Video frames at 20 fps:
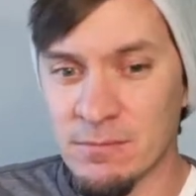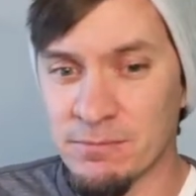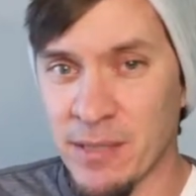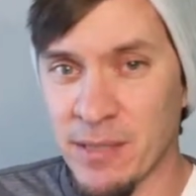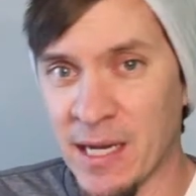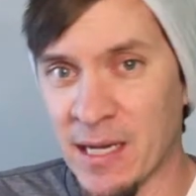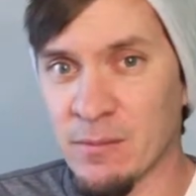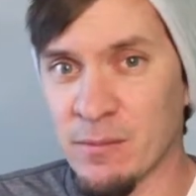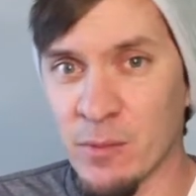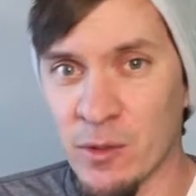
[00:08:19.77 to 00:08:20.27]

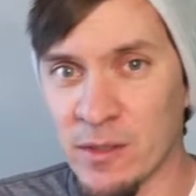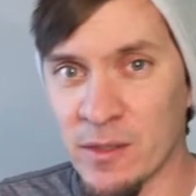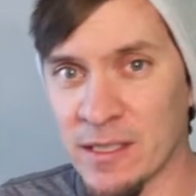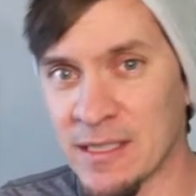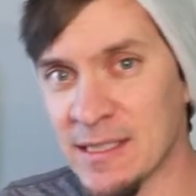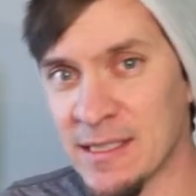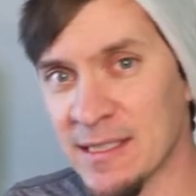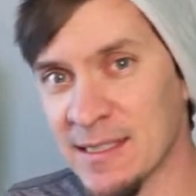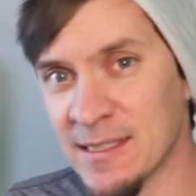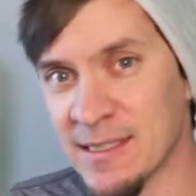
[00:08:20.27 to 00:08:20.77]

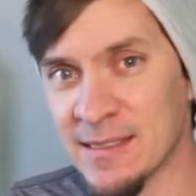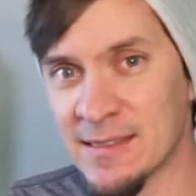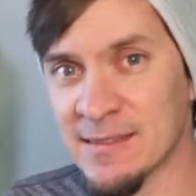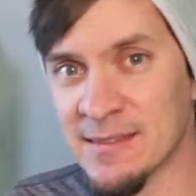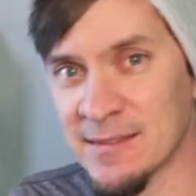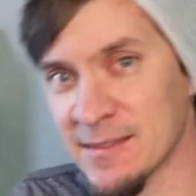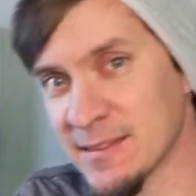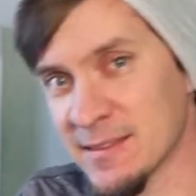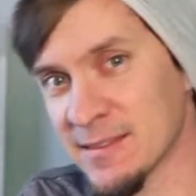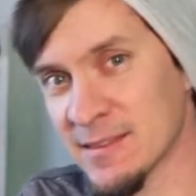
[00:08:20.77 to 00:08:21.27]
paddleboarding
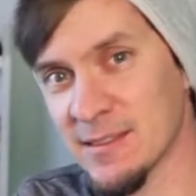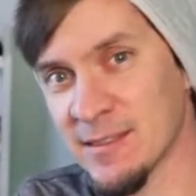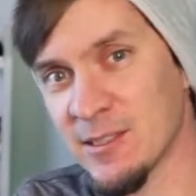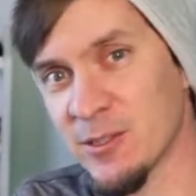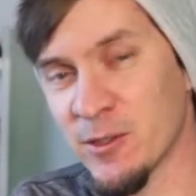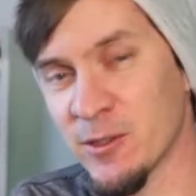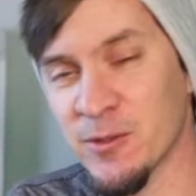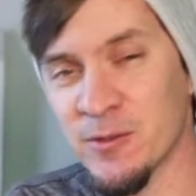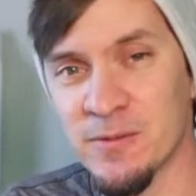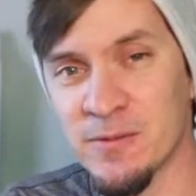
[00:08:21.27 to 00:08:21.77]
and, you
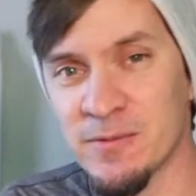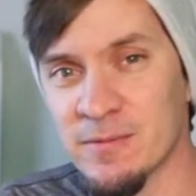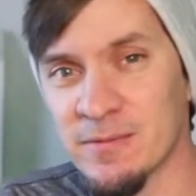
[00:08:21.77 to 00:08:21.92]
know,